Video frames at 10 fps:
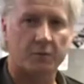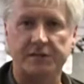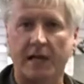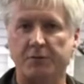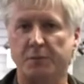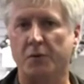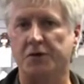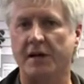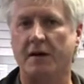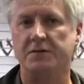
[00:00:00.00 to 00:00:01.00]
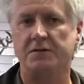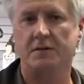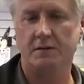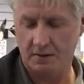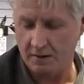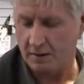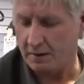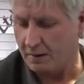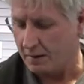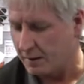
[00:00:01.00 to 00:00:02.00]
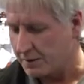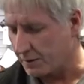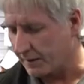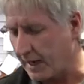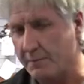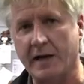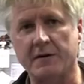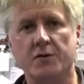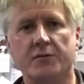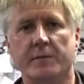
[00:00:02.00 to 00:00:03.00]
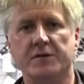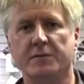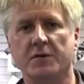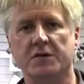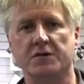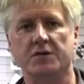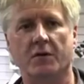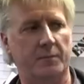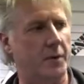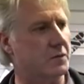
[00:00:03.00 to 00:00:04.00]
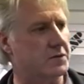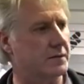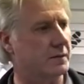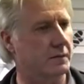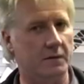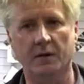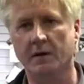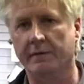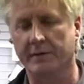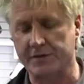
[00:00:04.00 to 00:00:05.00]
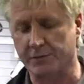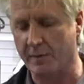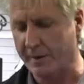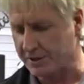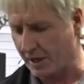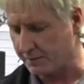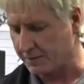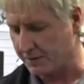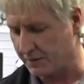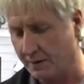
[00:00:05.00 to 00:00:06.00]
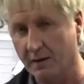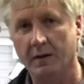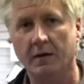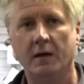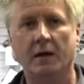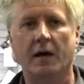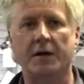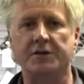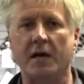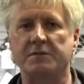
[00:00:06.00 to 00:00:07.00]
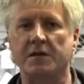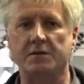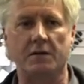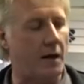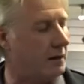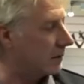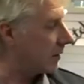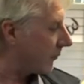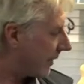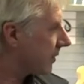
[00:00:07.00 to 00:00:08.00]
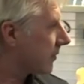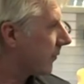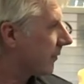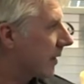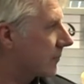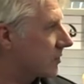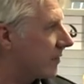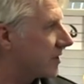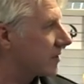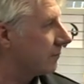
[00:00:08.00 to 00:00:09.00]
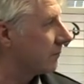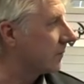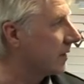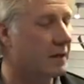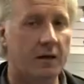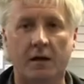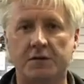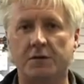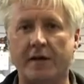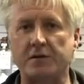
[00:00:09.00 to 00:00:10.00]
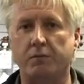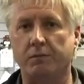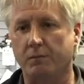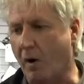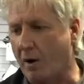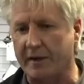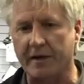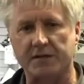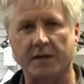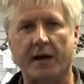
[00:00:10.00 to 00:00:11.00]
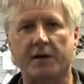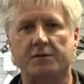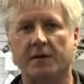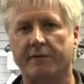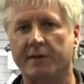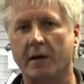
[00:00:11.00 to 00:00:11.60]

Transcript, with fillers: was able to push out. So I came down to Rimmers Music Store in Bolton, and that's where I met James. And James says, I'll arrange for a demonstration. So that's why we're here today, to have a